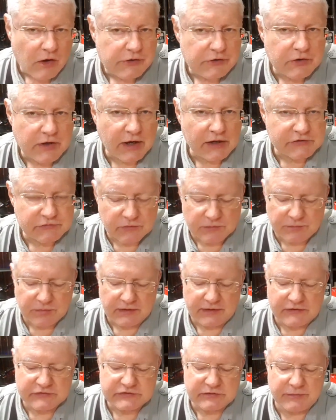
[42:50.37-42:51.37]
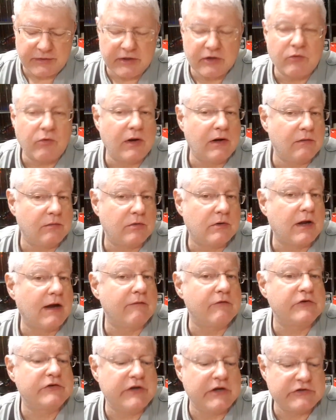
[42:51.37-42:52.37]
You guys wouldn't believe some of the incredible
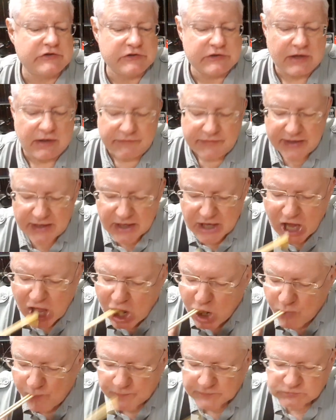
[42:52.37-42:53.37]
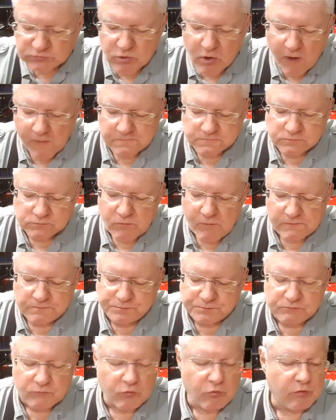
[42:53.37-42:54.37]
conversations I've had
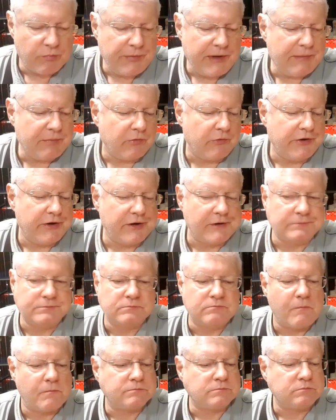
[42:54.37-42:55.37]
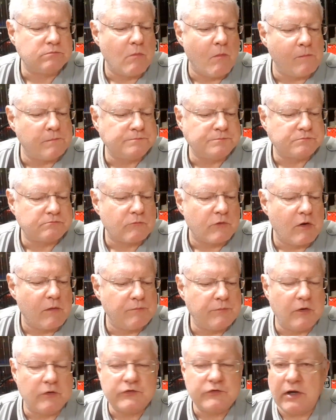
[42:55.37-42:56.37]
with people here,
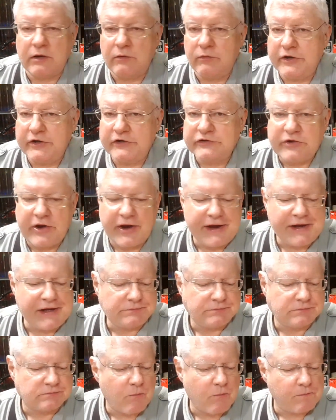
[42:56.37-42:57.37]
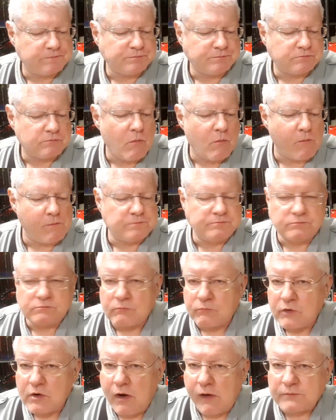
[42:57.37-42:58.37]
both Taiwanese and
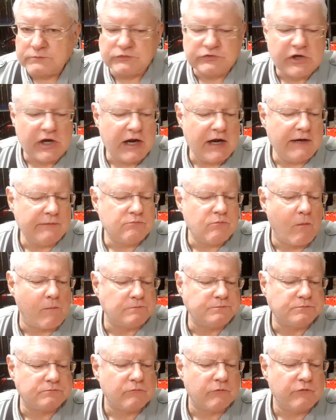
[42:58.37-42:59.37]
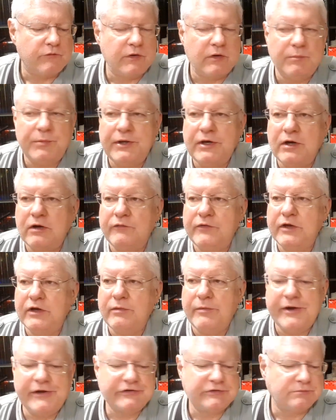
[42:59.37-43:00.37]
Thai, Filipino,
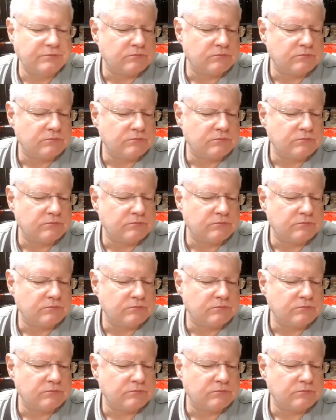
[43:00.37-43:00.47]
Vietnamese.